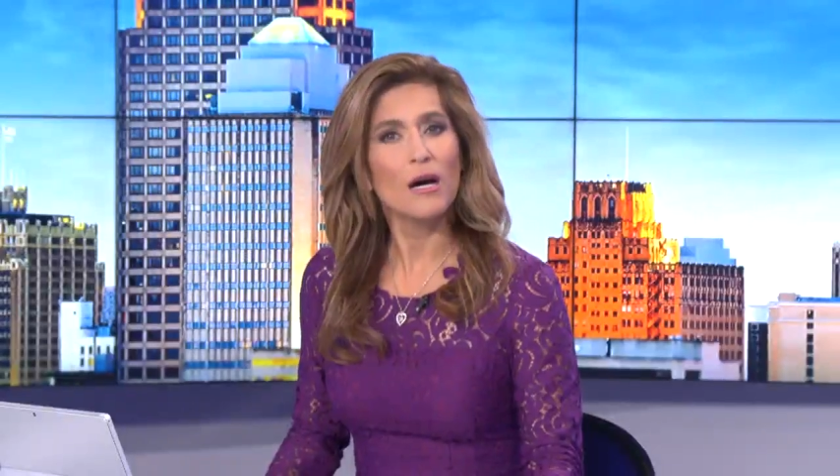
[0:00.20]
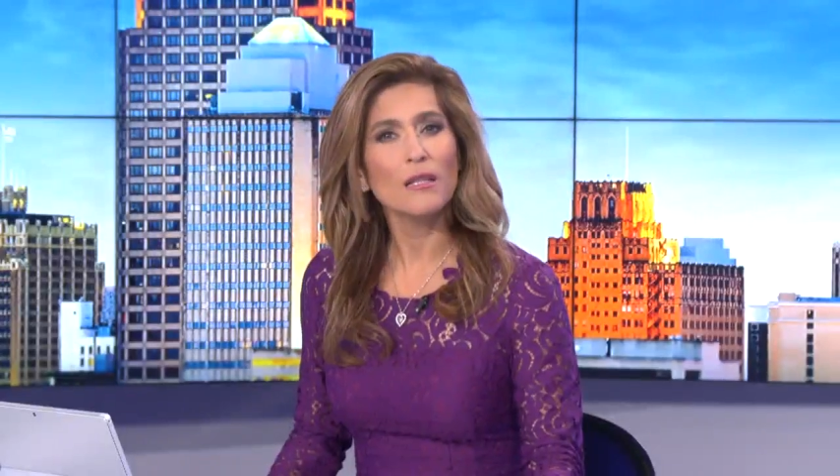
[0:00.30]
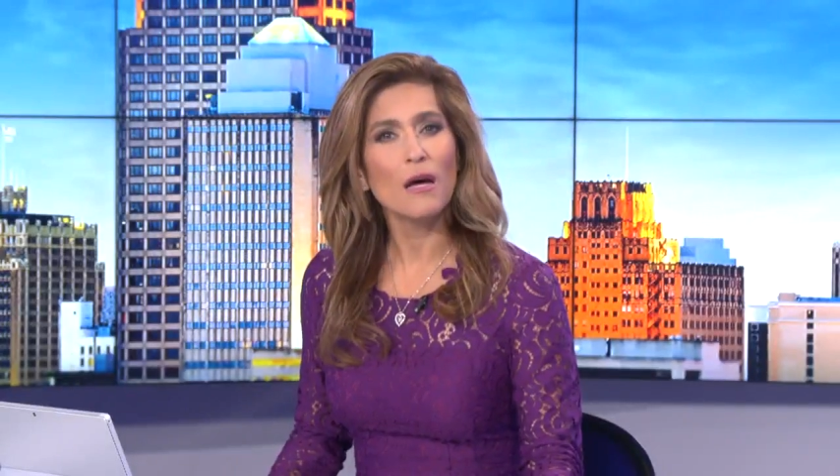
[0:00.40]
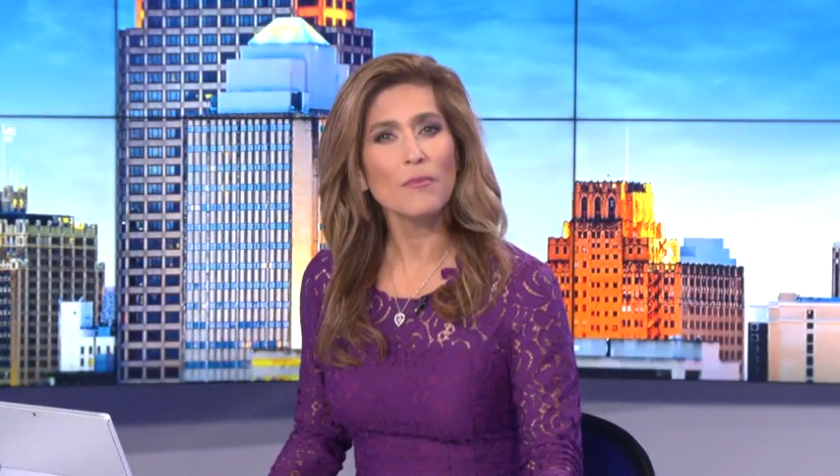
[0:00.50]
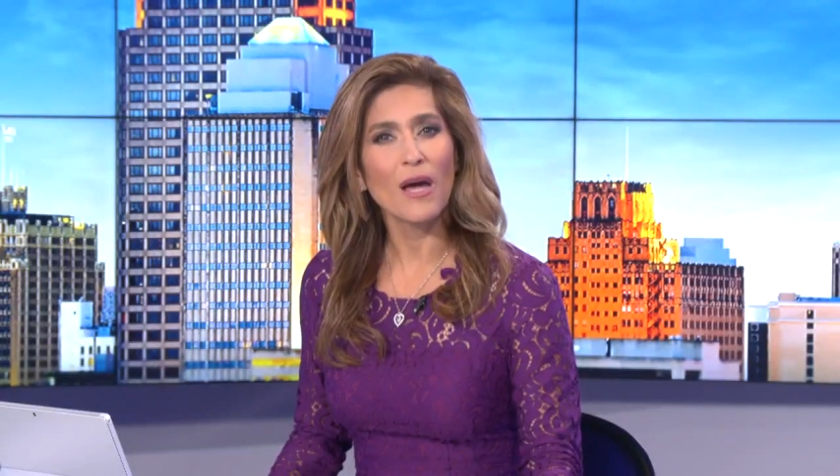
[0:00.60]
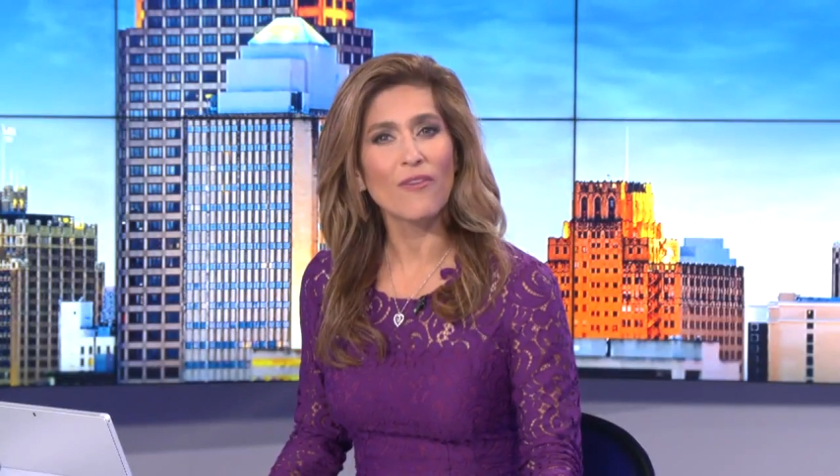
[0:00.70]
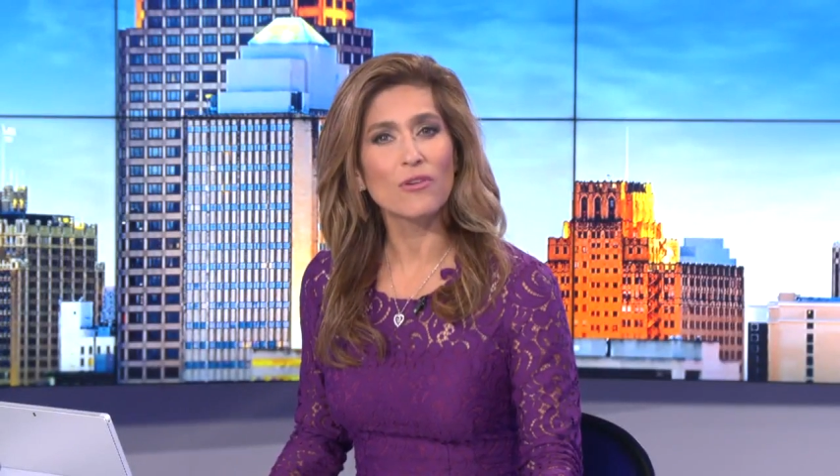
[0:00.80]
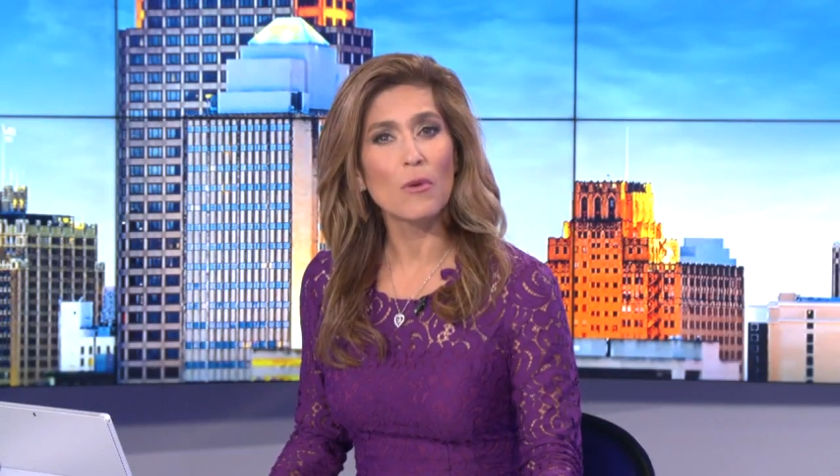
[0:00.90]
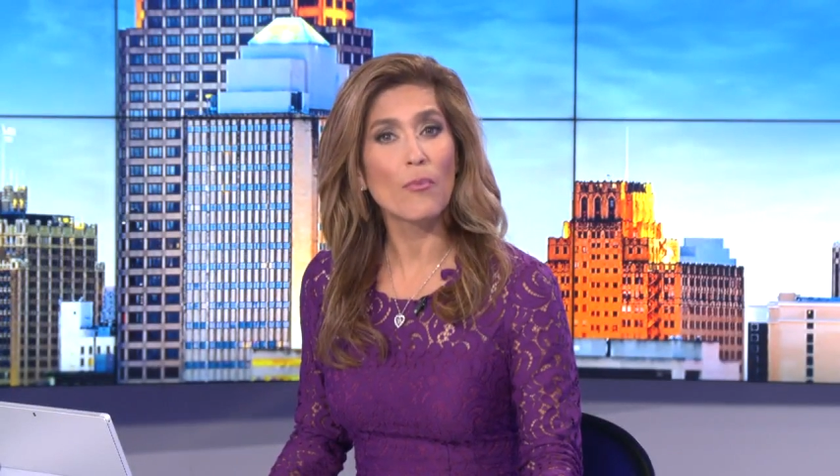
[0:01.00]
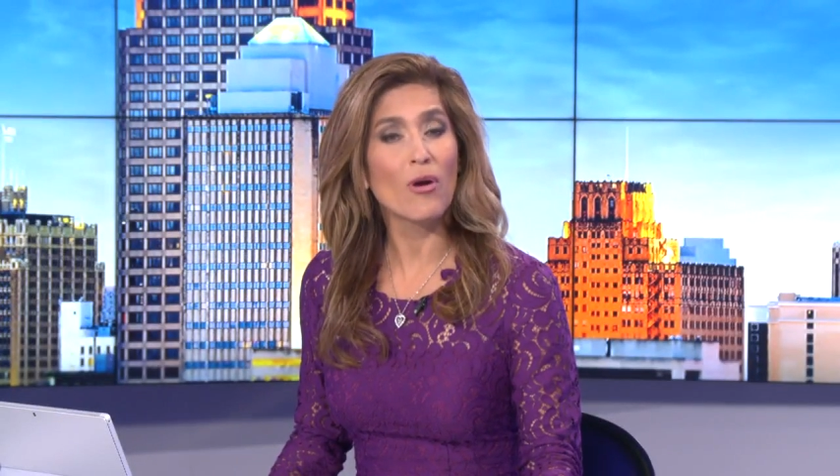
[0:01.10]
Alumni
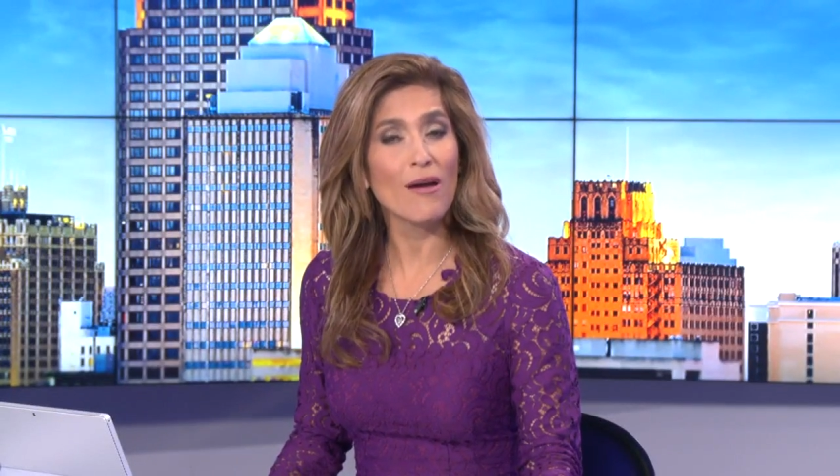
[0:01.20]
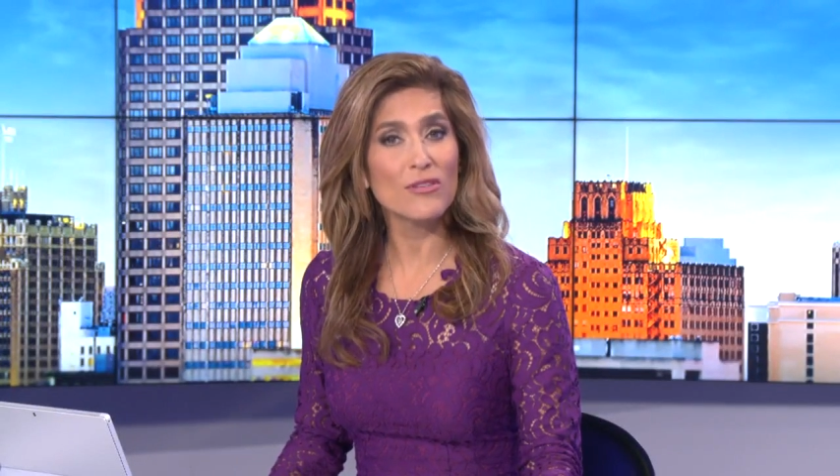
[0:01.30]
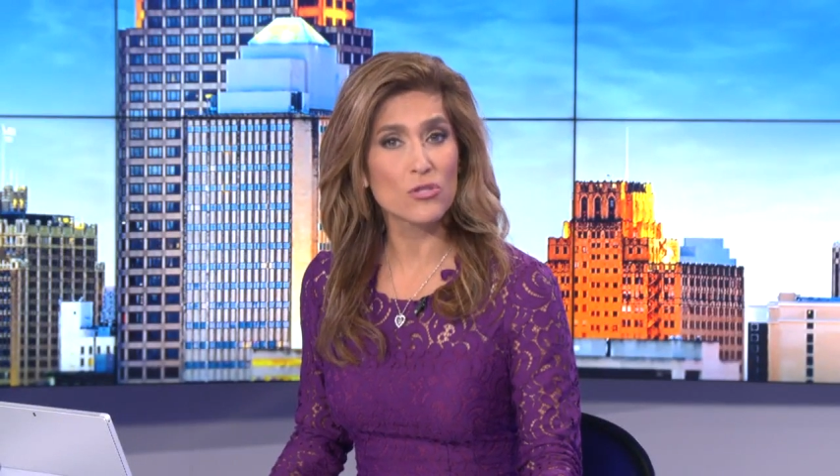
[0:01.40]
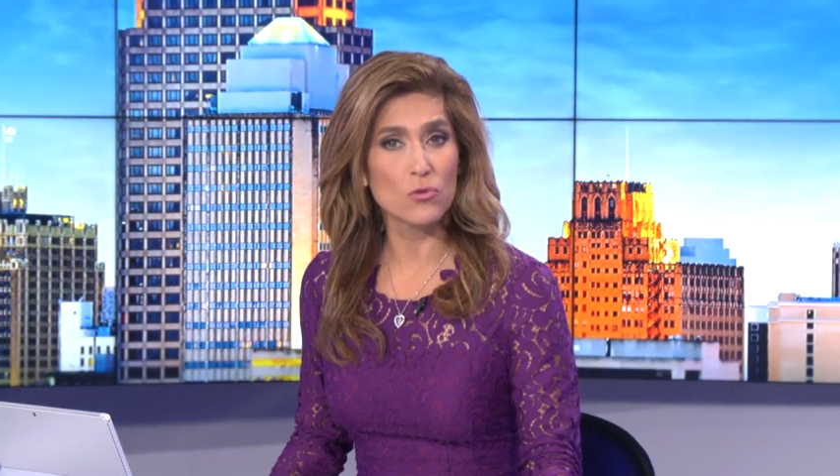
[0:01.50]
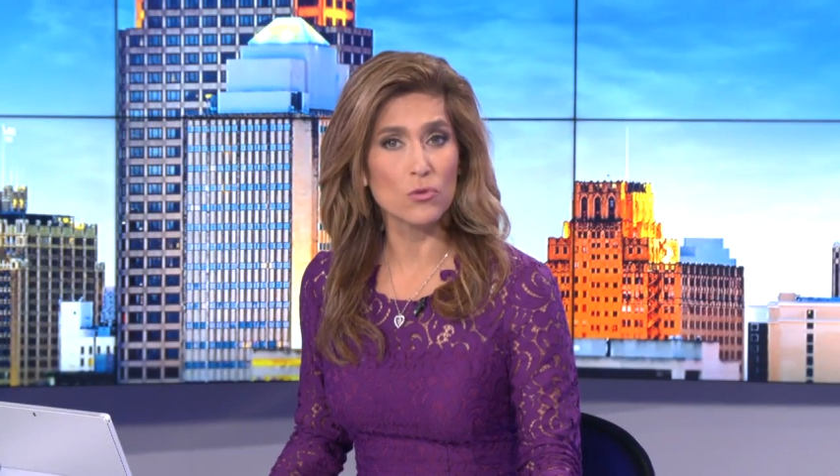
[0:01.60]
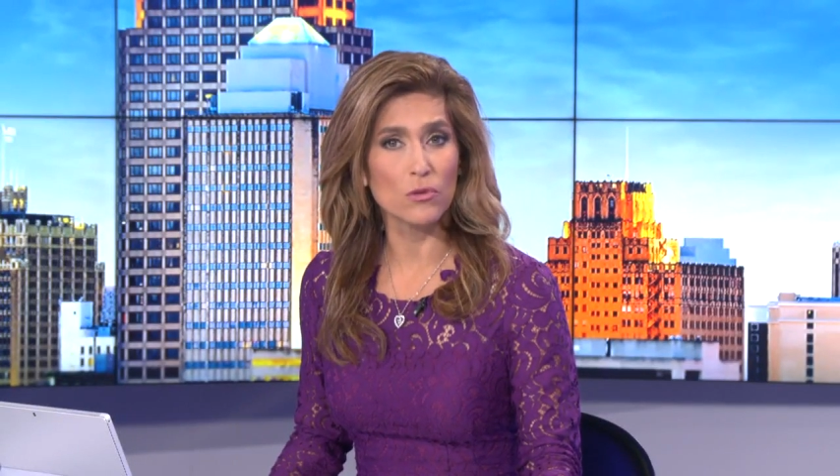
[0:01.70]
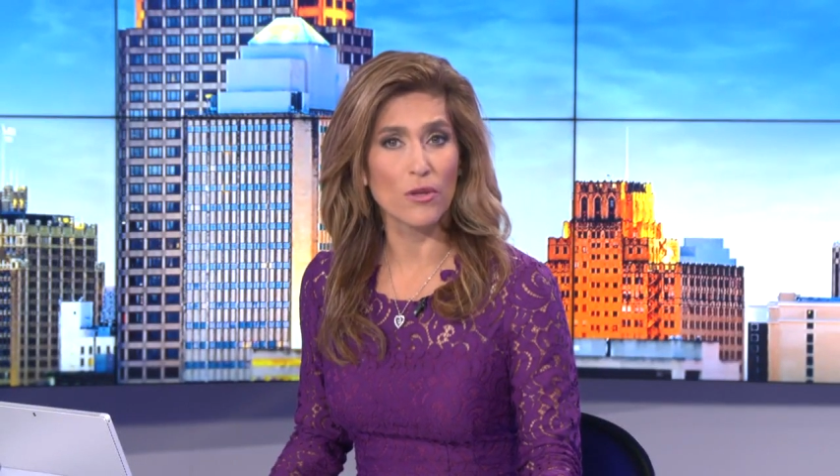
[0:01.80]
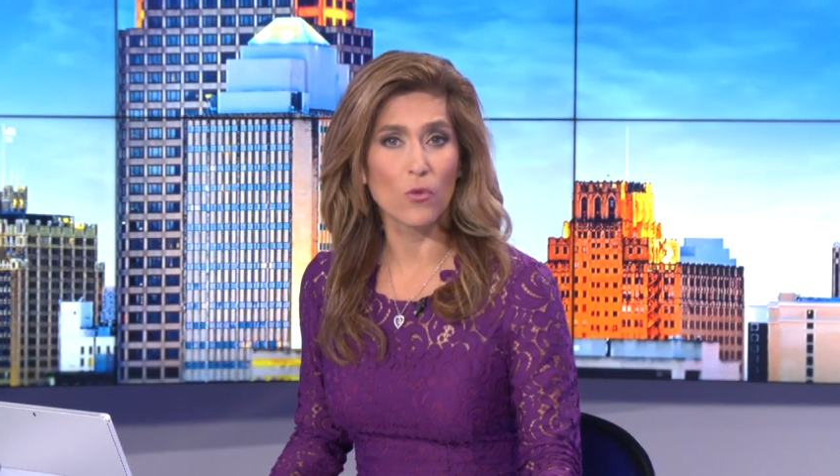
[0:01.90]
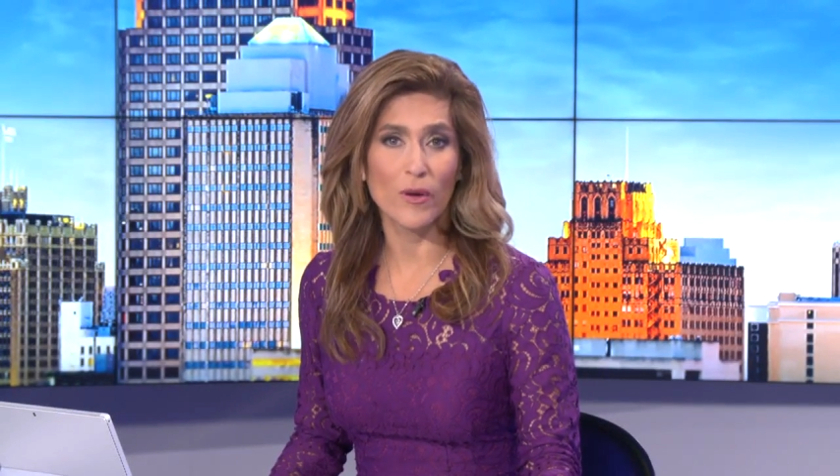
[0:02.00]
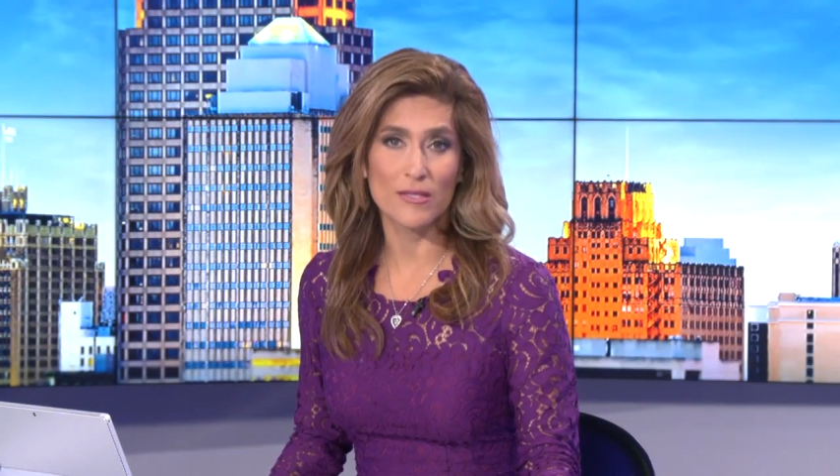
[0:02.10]
from a private
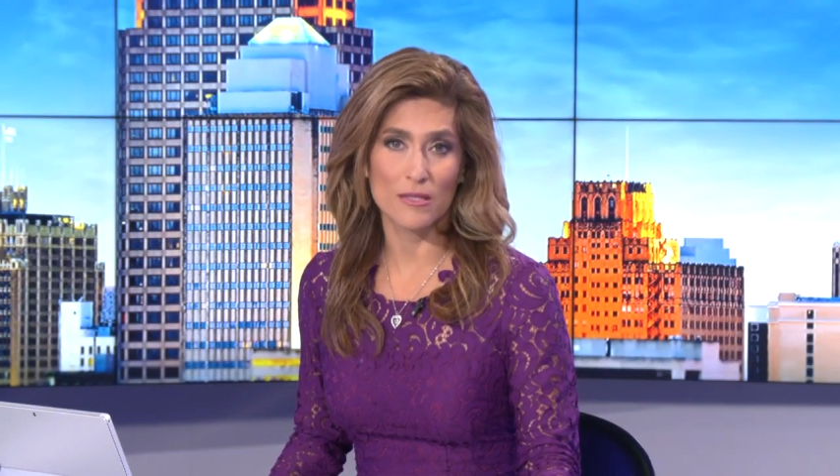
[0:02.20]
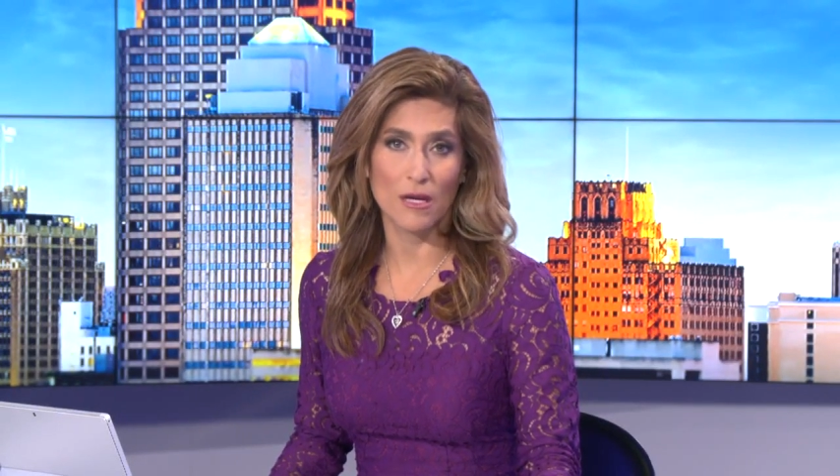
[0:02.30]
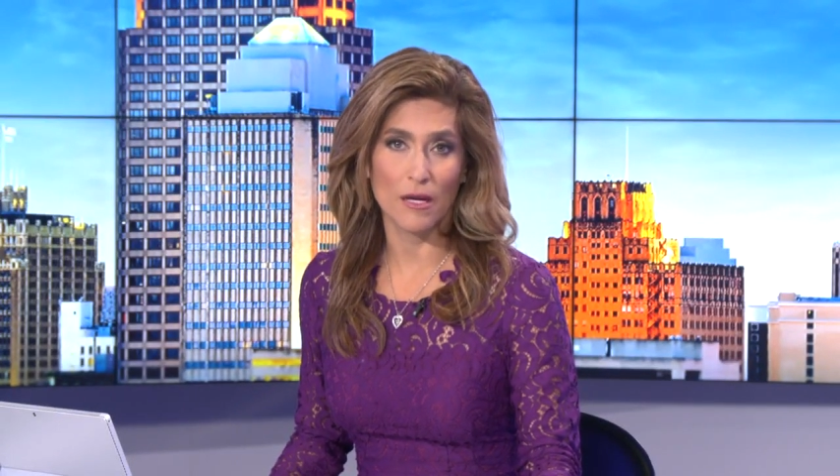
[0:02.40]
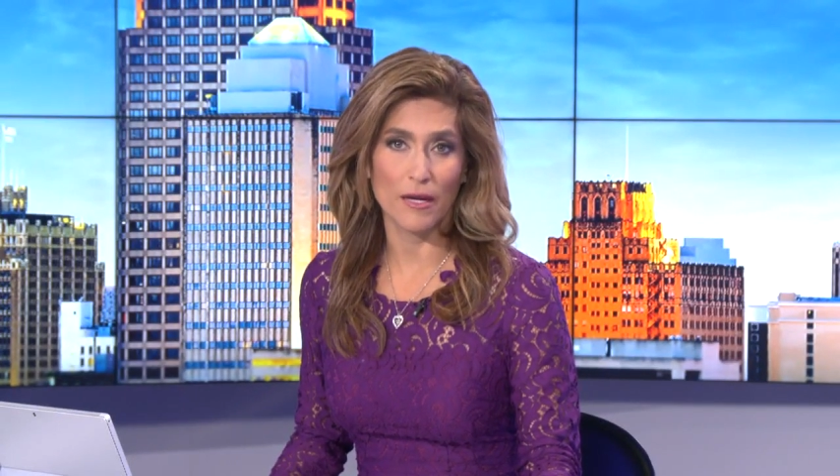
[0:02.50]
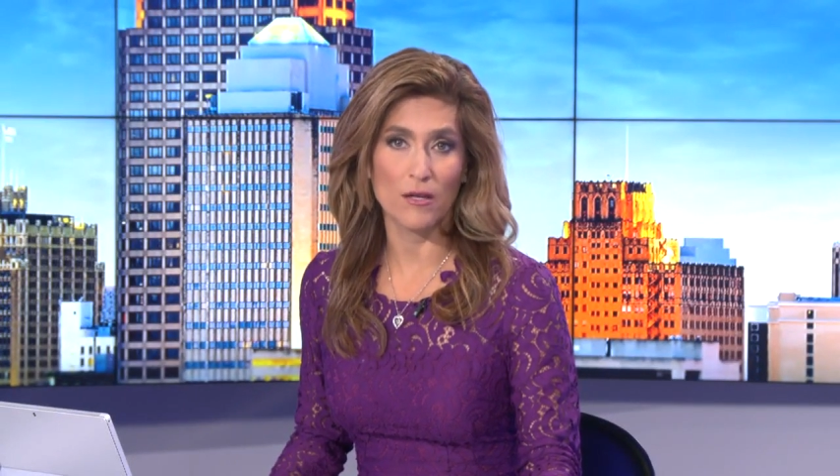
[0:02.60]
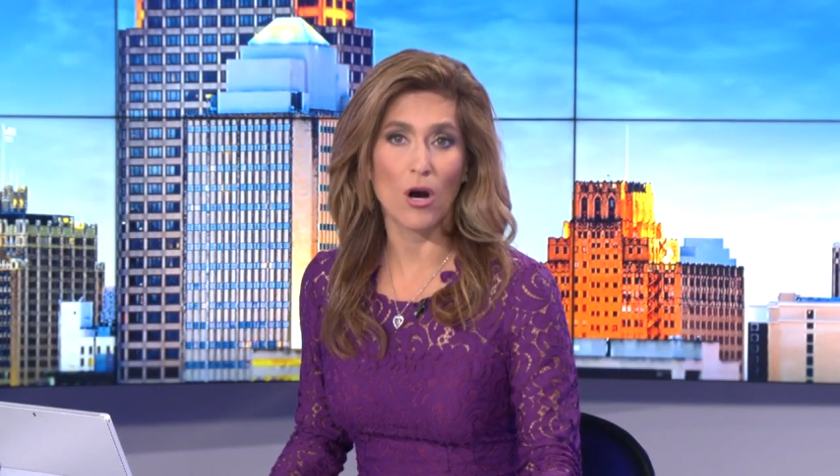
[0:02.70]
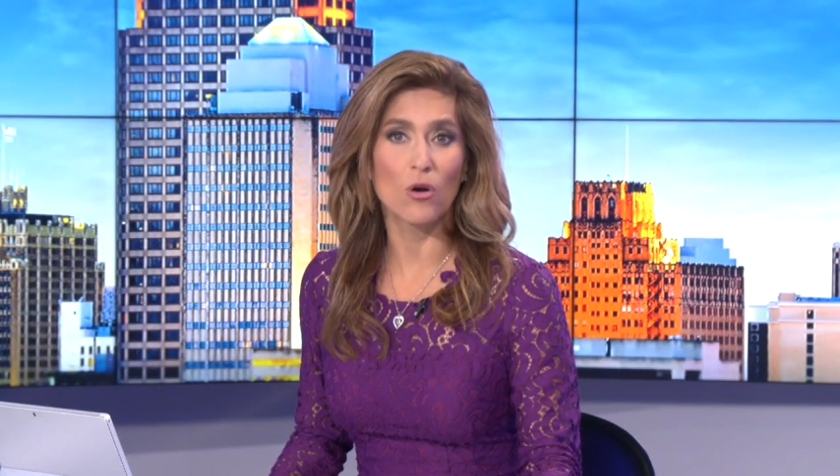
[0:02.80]
school on the west side